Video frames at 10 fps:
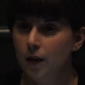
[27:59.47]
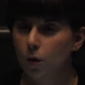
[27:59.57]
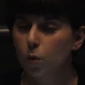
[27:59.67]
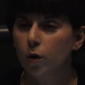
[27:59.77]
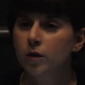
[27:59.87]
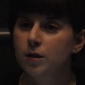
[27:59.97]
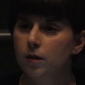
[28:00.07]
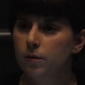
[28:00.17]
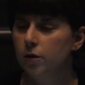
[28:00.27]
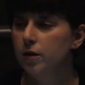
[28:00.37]
works at
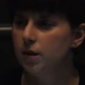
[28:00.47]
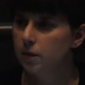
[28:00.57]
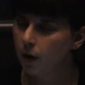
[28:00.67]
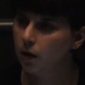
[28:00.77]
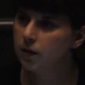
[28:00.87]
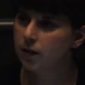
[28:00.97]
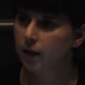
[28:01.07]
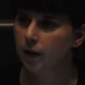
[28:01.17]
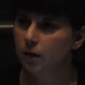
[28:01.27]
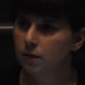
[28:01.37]
a very small
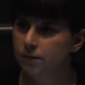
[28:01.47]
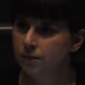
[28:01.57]
scale.